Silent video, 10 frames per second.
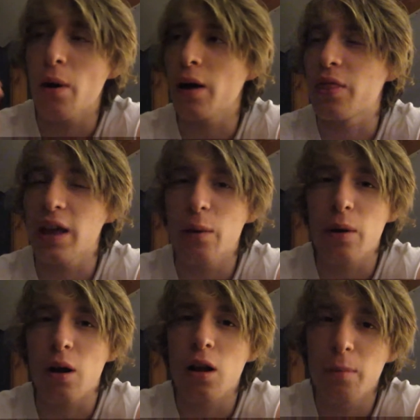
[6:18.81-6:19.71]
I think it
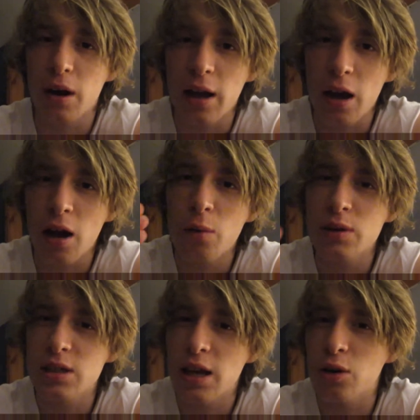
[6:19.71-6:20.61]
went alright. But I
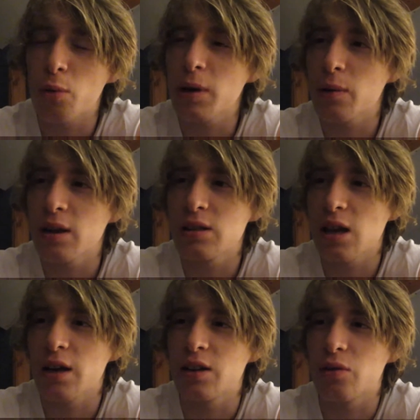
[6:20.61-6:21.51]
always say, normally when I
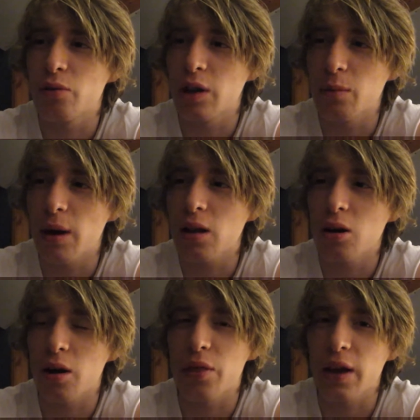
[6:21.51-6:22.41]
say I did really well
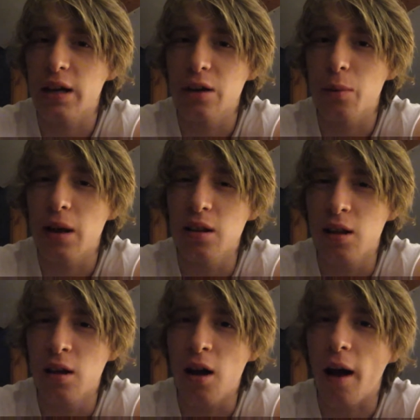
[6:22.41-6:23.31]
or I think I did well,
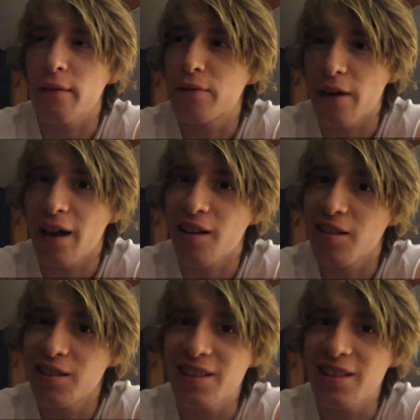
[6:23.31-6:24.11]
I fail.